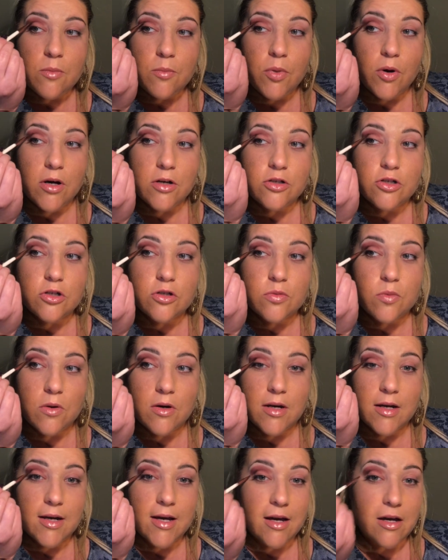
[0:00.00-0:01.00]
But I just
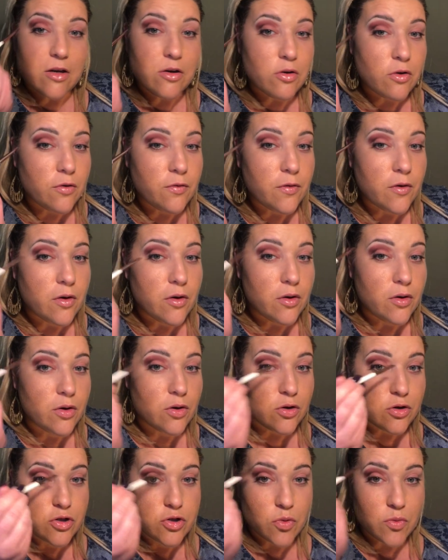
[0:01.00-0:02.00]
want to get enough
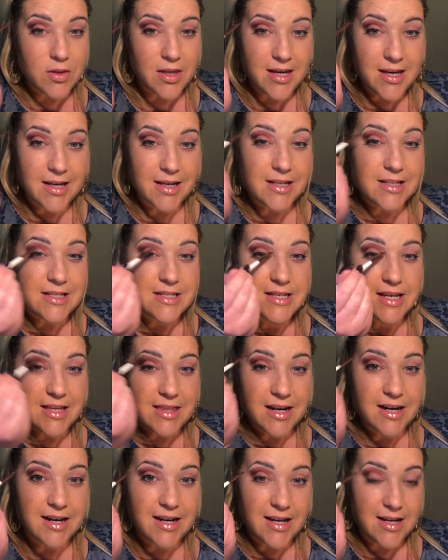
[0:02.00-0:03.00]
on so that you can see
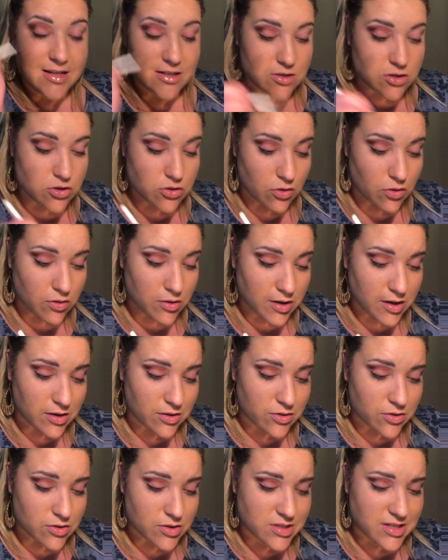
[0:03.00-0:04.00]
that it is darker,
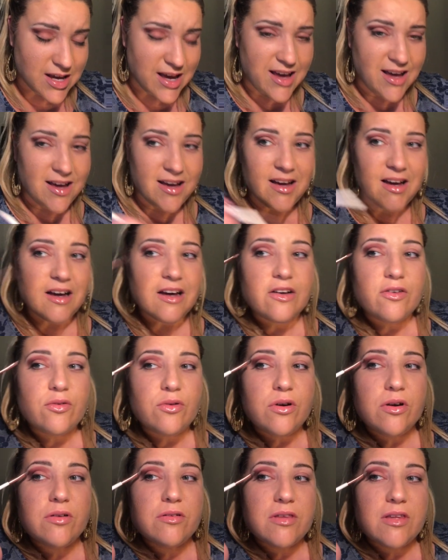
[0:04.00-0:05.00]
because I
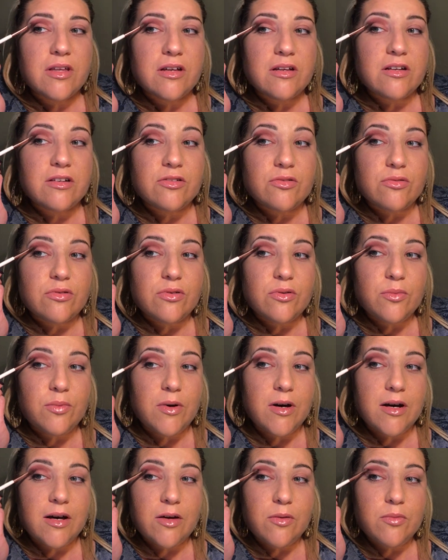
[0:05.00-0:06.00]
don't know
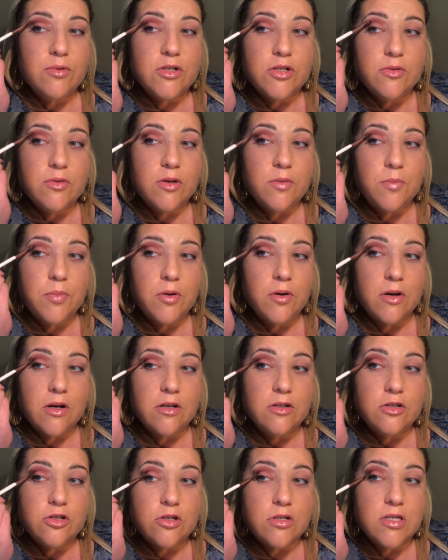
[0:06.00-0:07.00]
why we do it, but
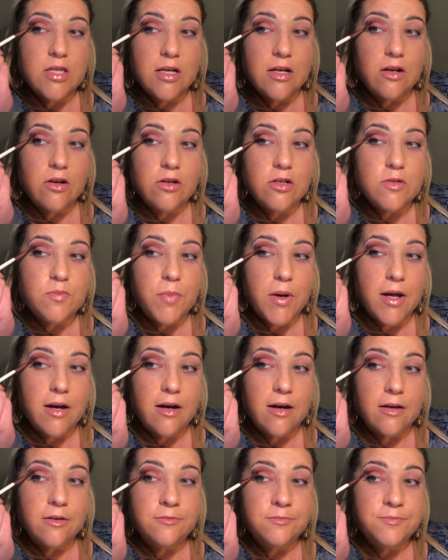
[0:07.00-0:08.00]
I just think it looks
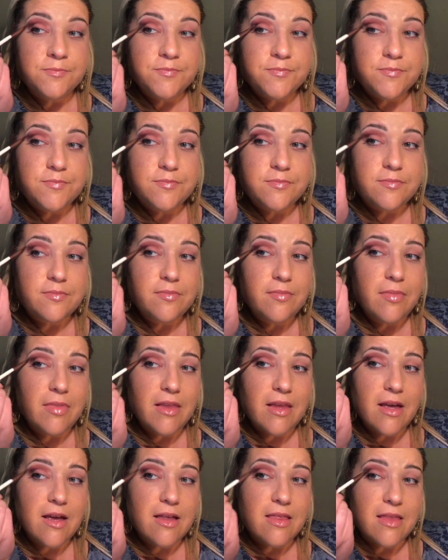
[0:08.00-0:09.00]
better.
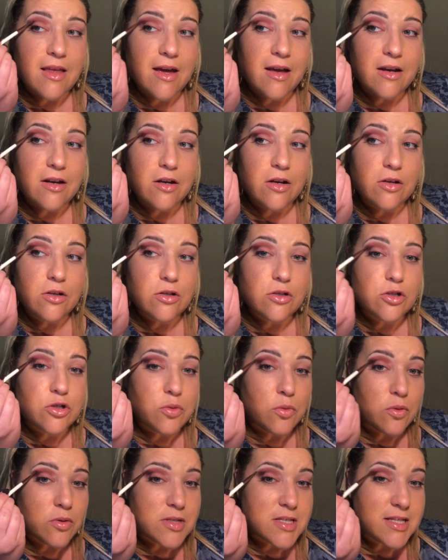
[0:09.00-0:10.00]
And then
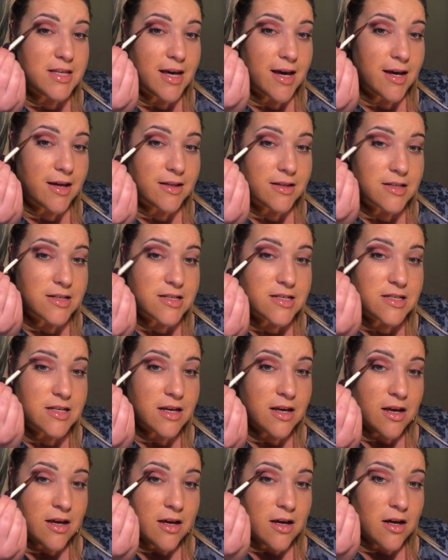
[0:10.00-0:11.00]
towards the ends,
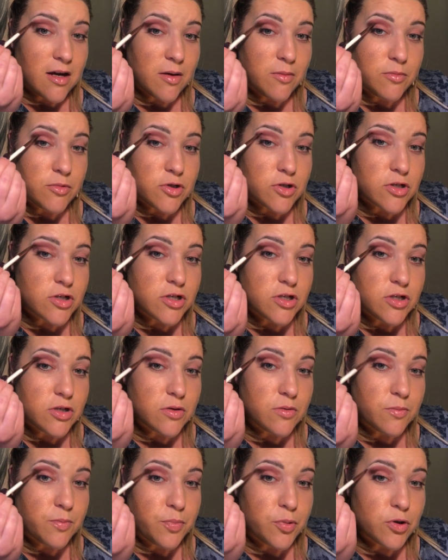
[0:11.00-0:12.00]
I'm
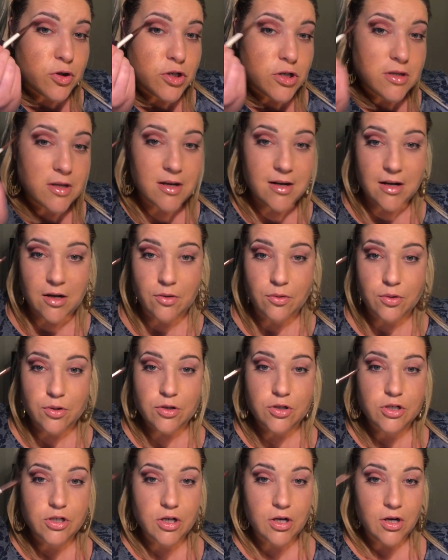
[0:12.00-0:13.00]
just brushing that
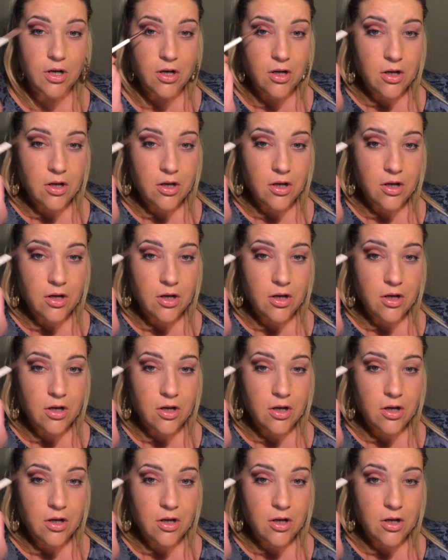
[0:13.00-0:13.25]
out,